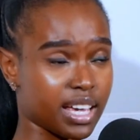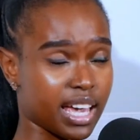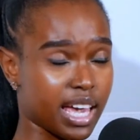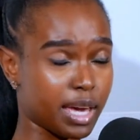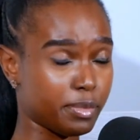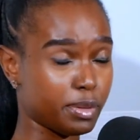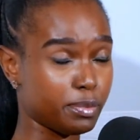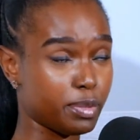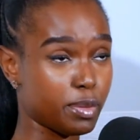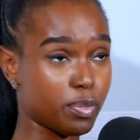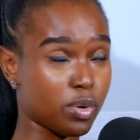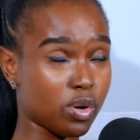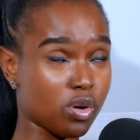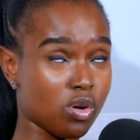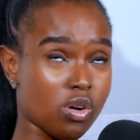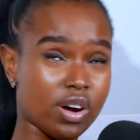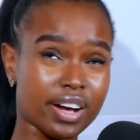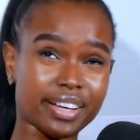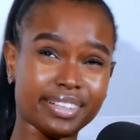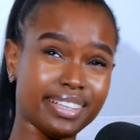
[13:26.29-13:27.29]
I mean, people
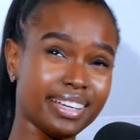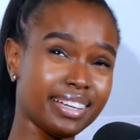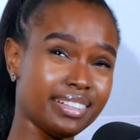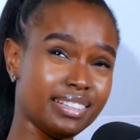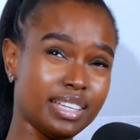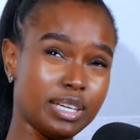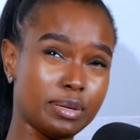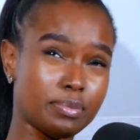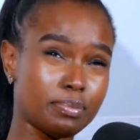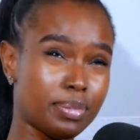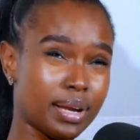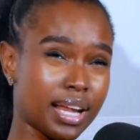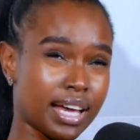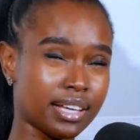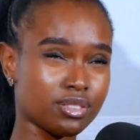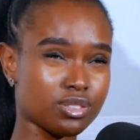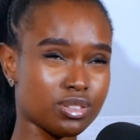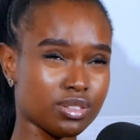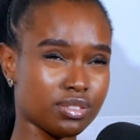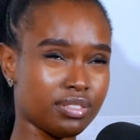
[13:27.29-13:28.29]
go and get
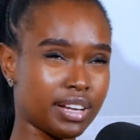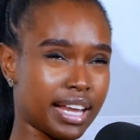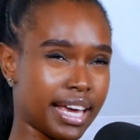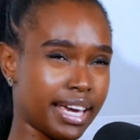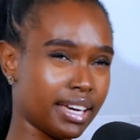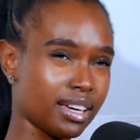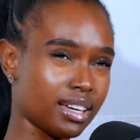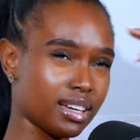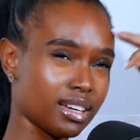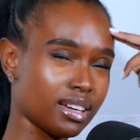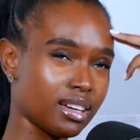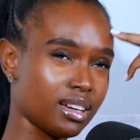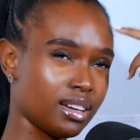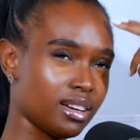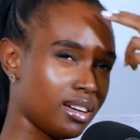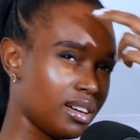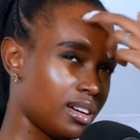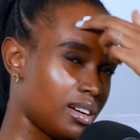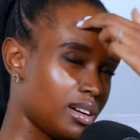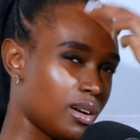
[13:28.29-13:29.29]
implants of like
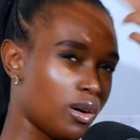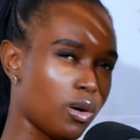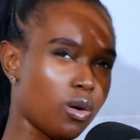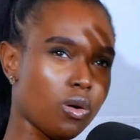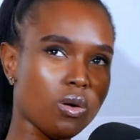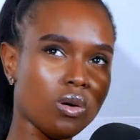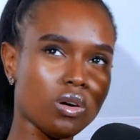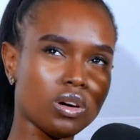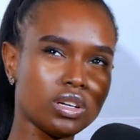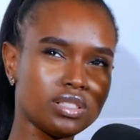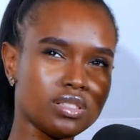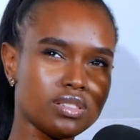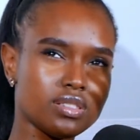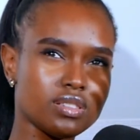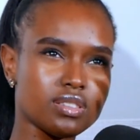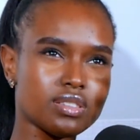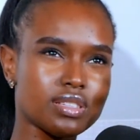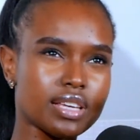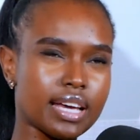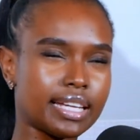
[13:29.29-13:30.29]

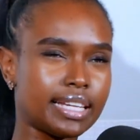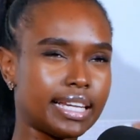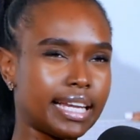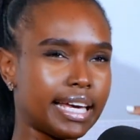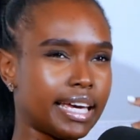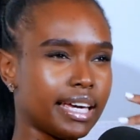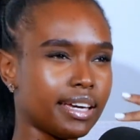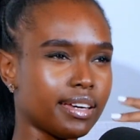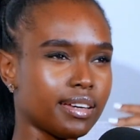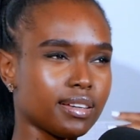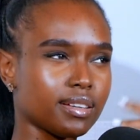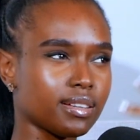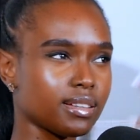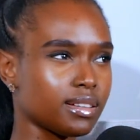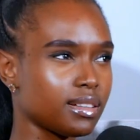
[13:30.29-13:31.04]
horns and like.